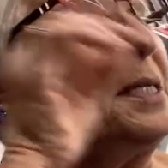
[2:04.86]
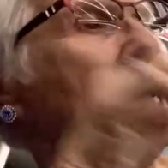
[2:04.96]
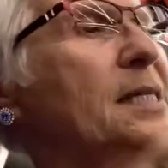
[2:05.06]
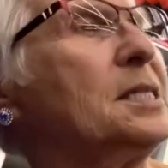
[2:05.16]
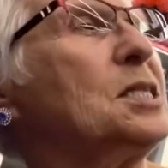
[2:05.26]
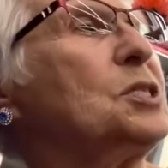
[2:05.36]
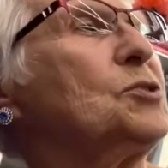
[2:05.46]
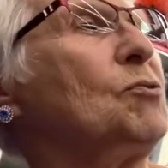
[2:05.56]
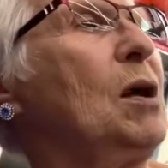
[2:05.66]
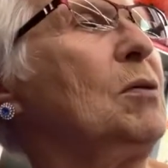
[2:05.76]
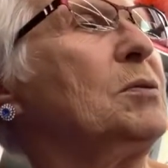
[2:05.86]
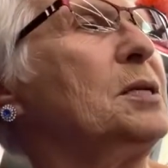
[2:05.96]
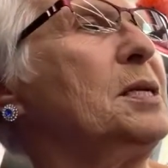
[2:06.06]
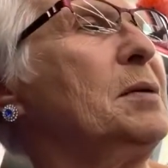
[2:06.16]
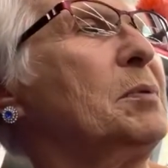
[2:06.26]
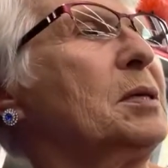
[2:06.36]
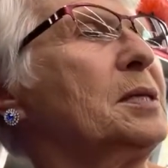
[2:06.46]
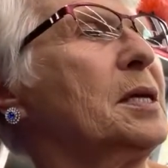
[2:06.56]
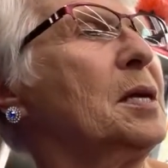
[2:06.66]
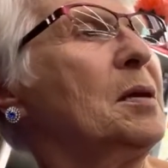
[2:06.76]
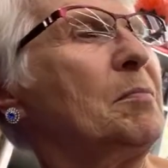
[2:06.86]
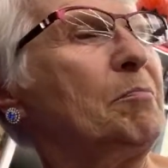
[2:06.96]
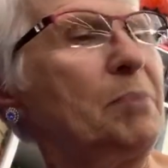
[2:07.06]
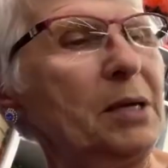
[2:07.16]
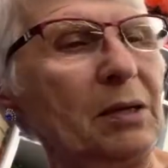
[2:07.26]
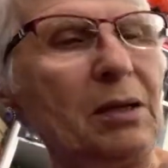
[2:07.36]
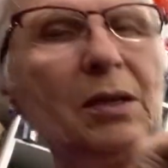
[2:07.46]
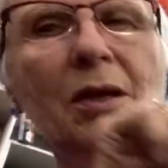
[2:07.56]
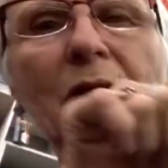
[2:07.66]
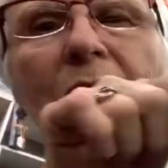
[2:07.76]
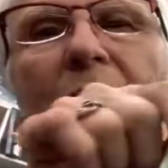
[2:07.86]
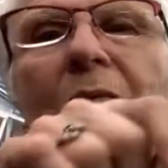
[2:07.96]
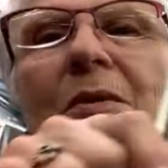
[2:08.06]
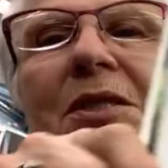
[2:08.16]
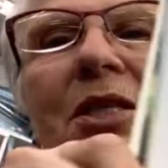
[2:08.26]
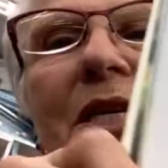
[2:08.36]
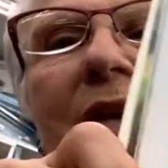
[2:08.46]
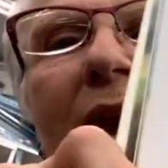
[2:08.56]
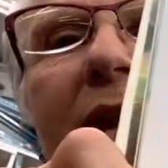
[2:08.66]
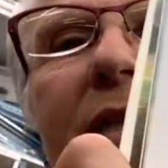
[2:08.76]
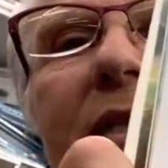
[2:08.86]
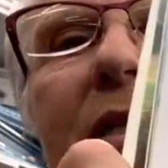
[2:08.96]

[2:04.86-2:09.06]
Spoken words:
Texas trout nibbled, Bill was yanked